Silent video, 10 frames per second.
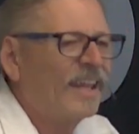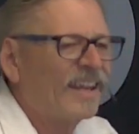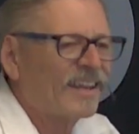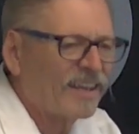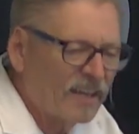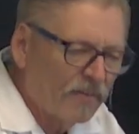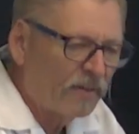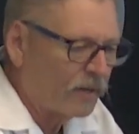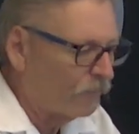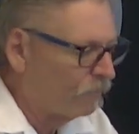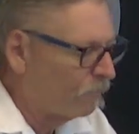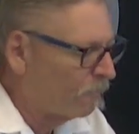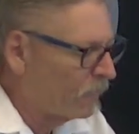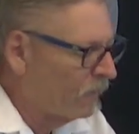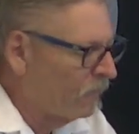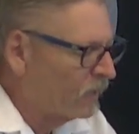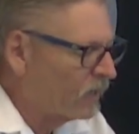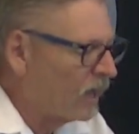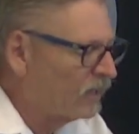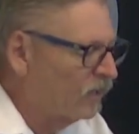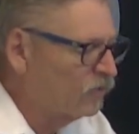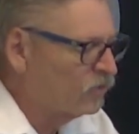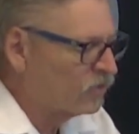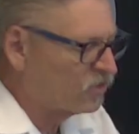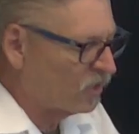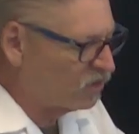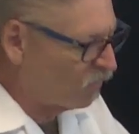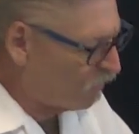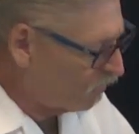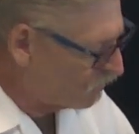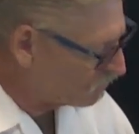living. God gives us a sense of purpose